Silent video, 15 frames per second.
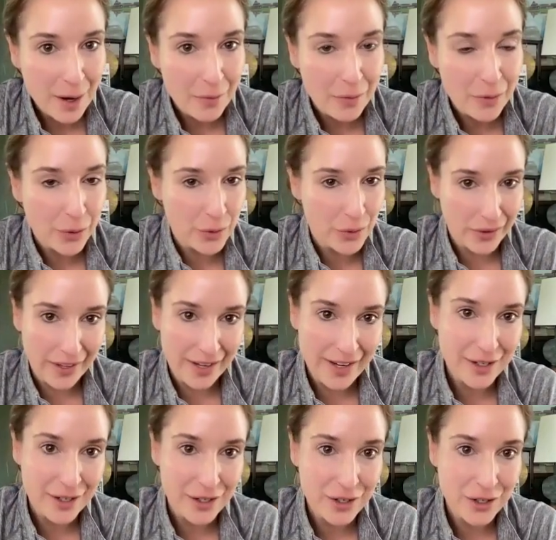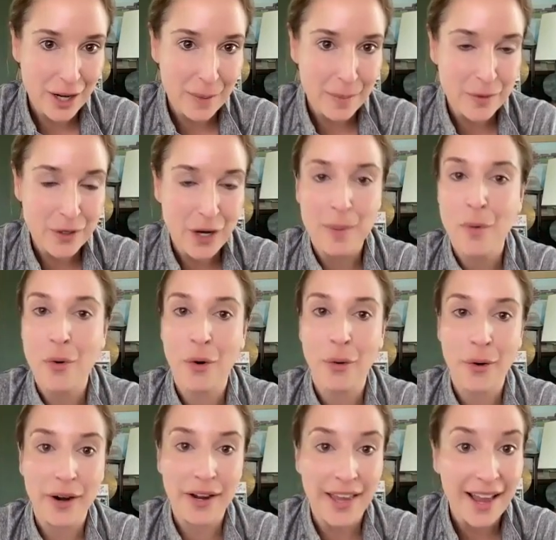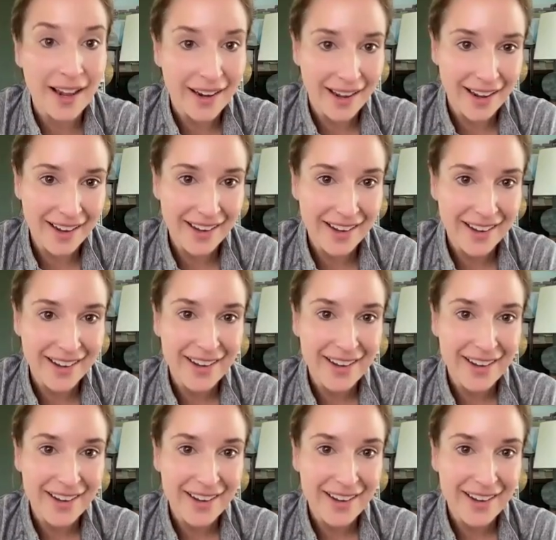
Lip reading: of those relationships are more organic,